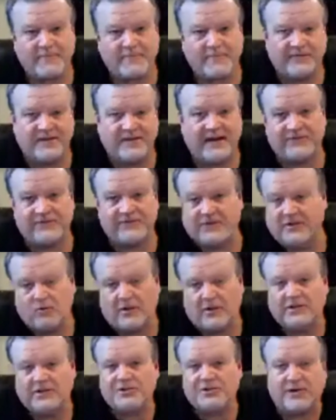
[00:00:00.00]
because
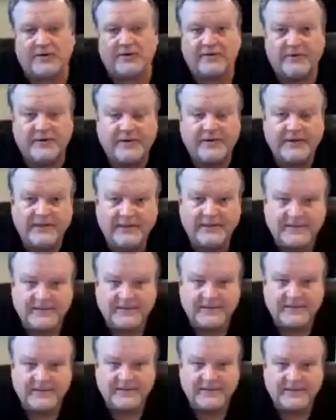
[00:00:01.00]
is your
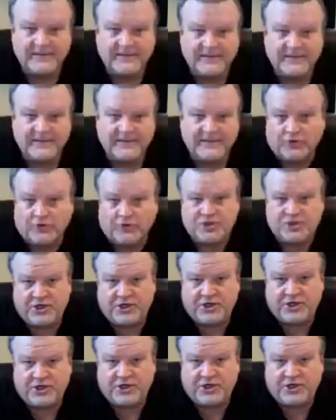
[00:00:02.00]
gym and the
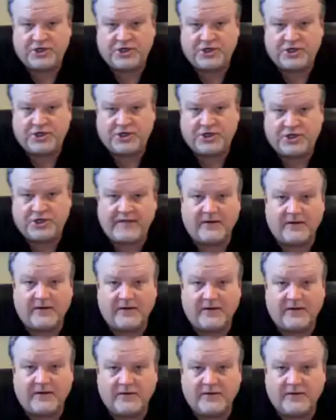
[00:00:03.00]
way that it
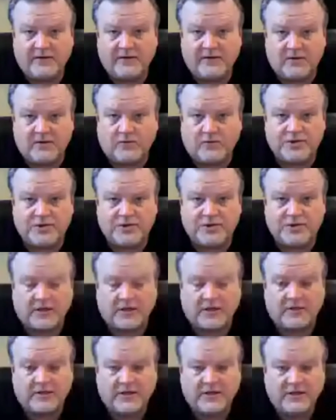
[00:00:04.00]
runs, the culture,
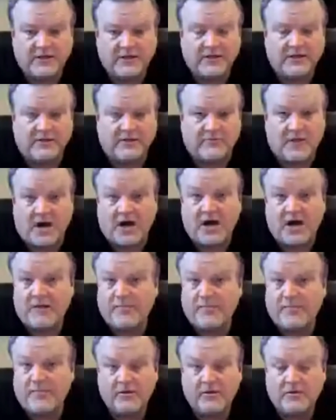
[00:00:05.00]
a
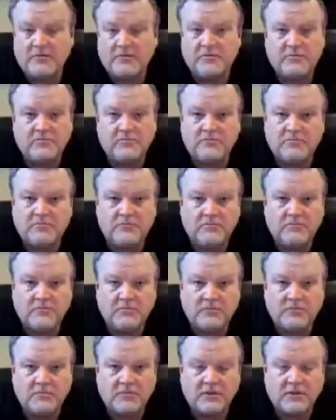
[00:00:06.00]
mob,
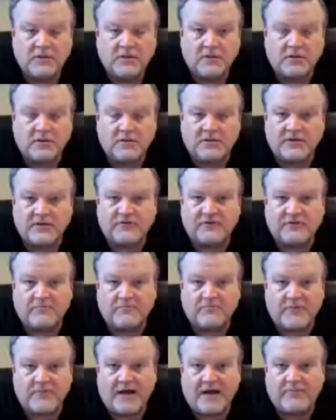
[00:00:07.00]
a
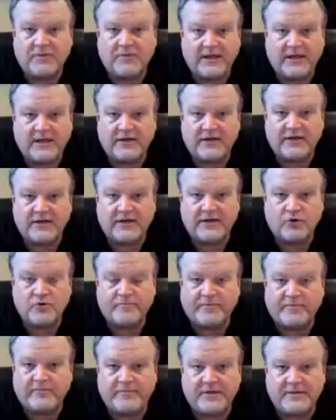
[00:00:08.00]
discombobulated
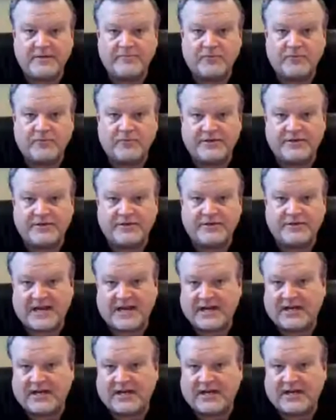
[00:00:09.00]
group of people that
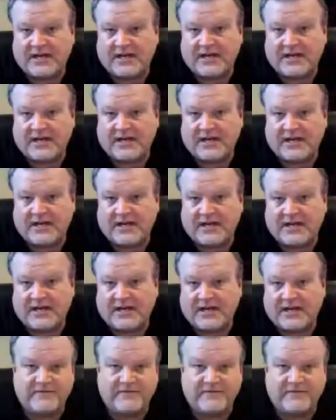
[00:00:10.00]
just kind of like action